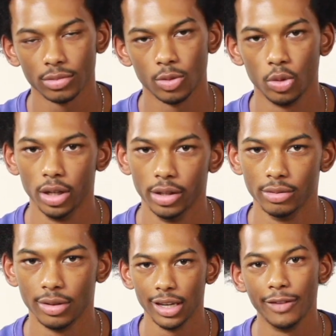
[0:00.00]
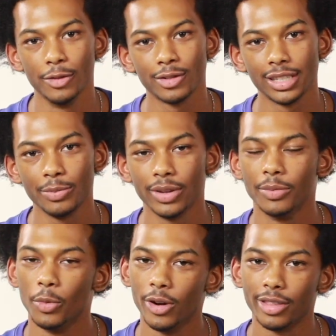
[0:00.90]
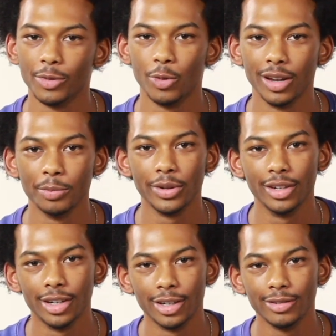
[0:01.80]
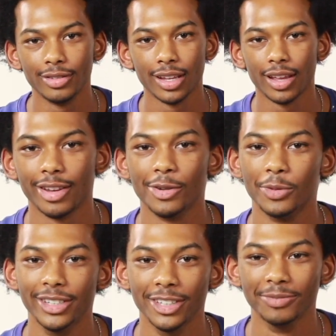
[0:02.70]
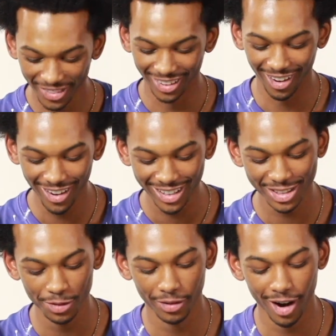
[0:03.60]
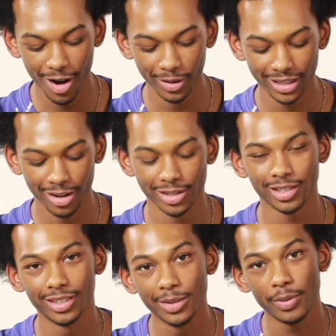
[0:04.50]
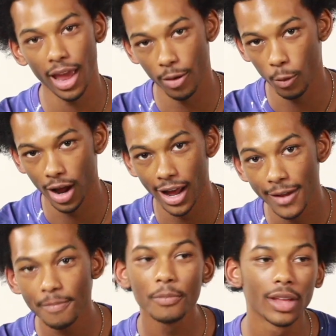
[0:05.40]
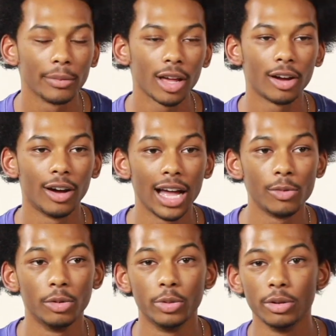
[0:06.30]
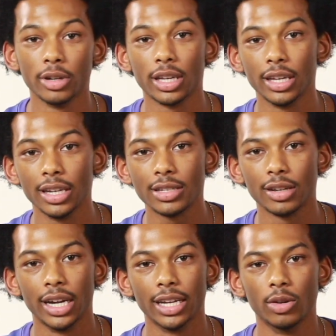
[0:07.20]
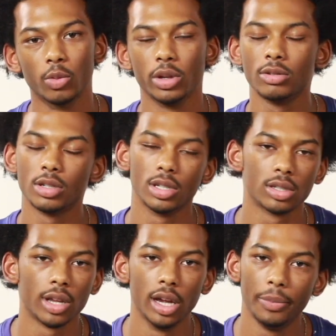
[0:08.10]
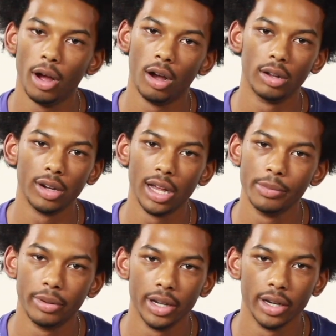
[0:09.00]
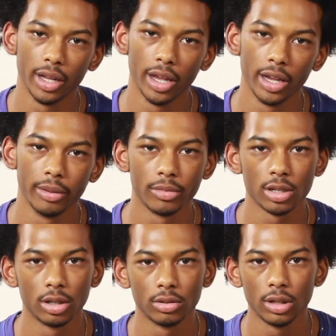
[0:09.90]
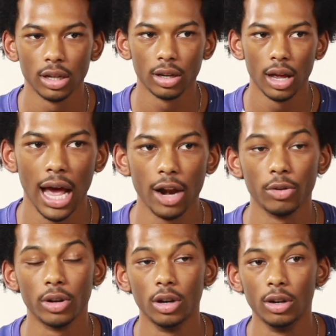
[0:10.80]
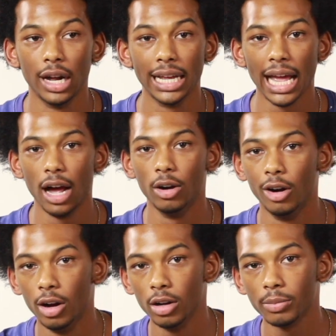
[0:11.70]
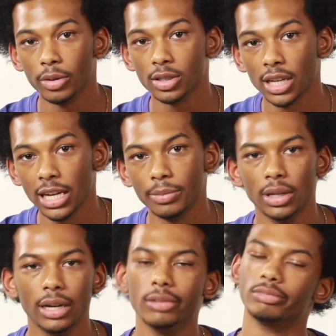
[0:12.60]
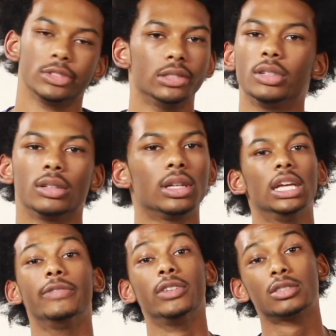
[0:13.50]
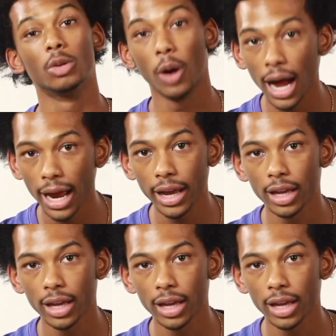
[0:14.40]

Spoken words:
1. If you sleep with more than 1 pillow, you're weird. Longest you've gone without sleep and why? I'm not gonna lie, when we were kids, like we used to just stay up all night playing the game. So I don't know like how long per se, but if it's the why,